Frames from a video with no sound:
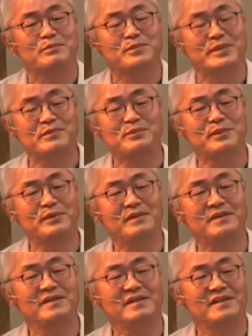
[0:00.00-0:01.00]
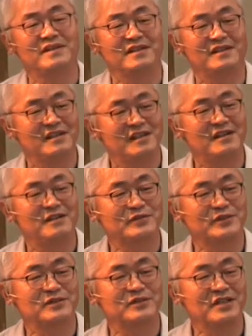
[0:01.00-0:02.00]
People love
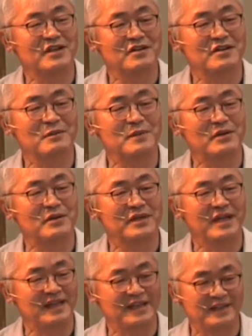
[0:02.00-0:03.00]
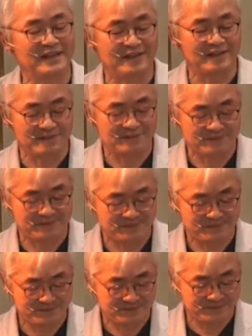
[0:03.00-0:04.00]
to talk about anything.
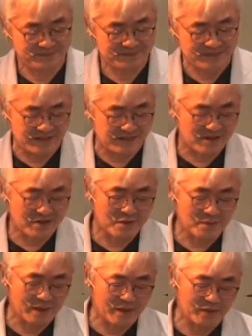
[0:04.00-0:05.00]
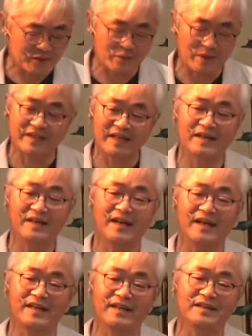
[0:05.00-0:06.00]
They talk about what they
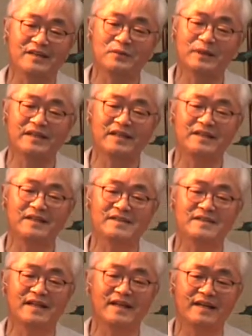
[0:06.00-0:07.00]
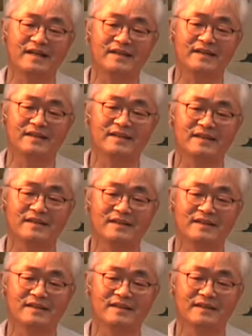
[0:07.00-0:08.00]
like, what they dislike.
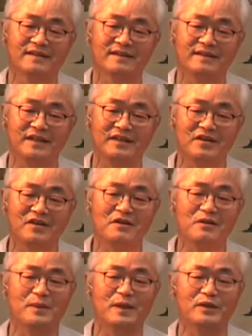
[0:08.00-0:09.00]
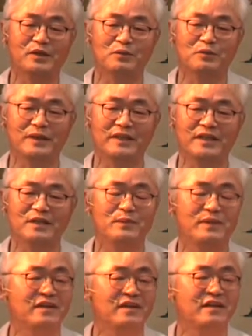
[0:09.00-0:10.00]
They talk about what they
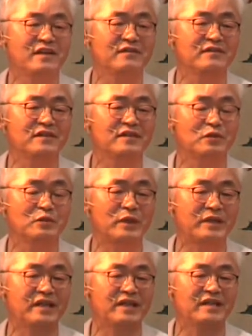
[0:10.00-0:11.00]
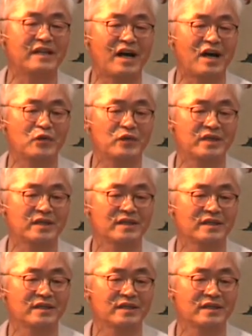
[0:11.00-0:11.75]
believe, what they doubt.